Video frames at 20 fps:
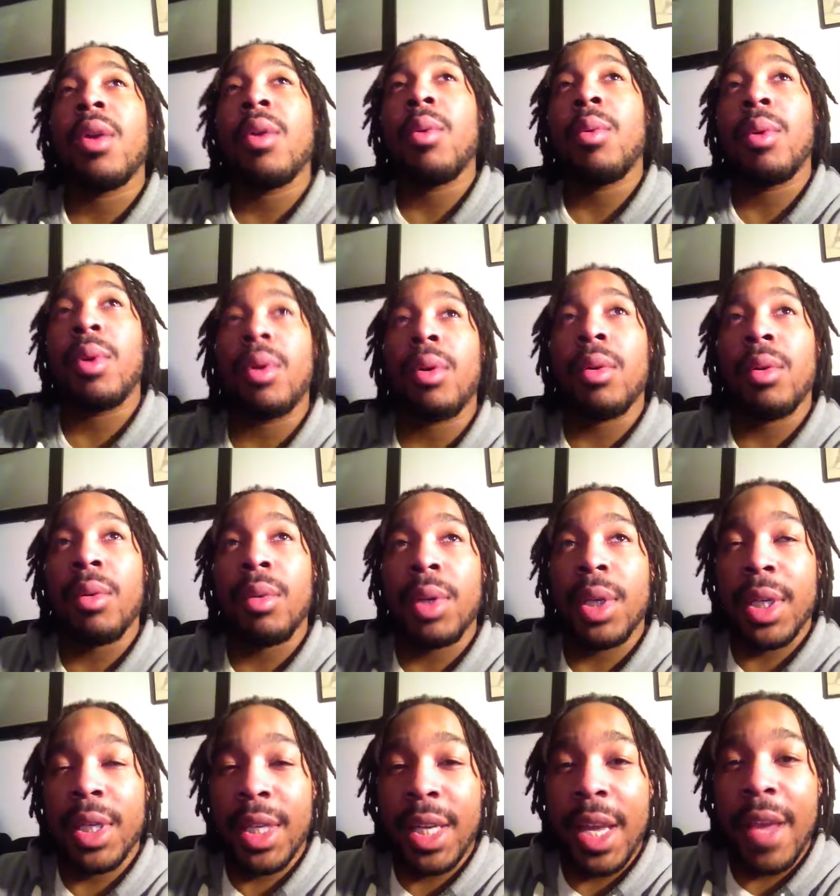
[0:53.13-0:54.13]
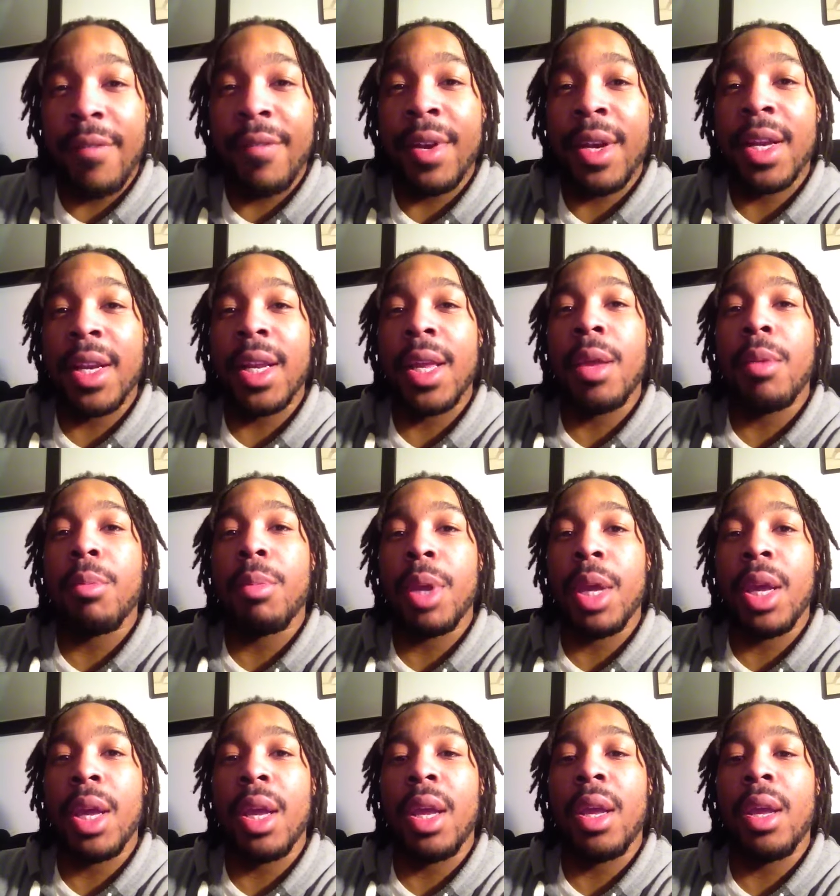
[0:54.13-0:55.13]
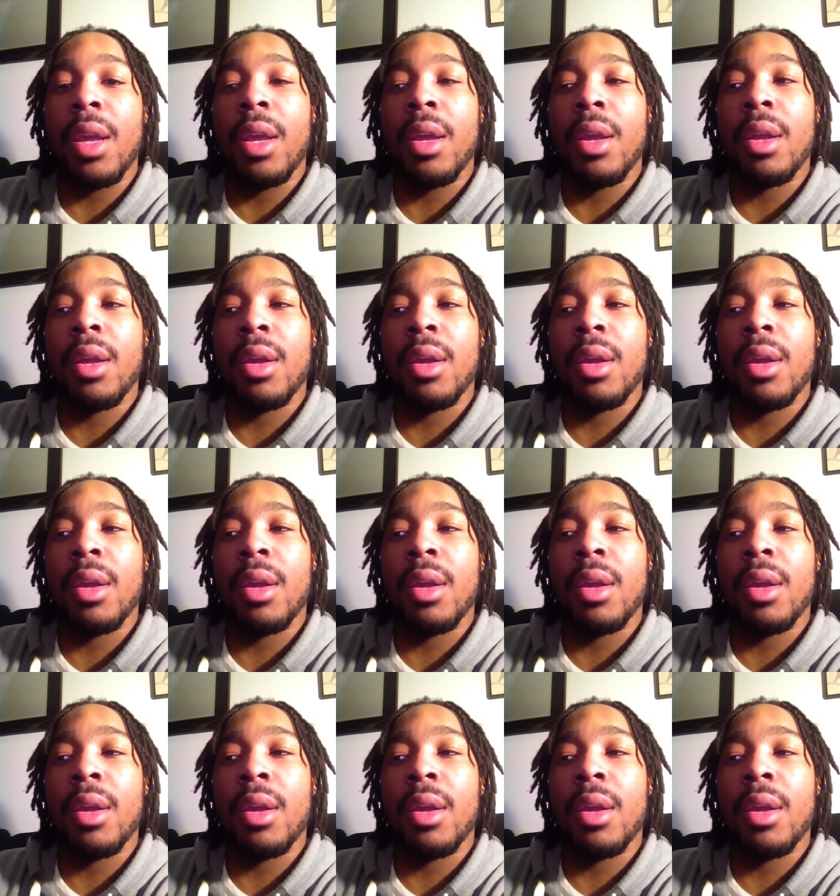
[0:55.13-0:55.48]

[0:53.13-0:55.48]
will definitely be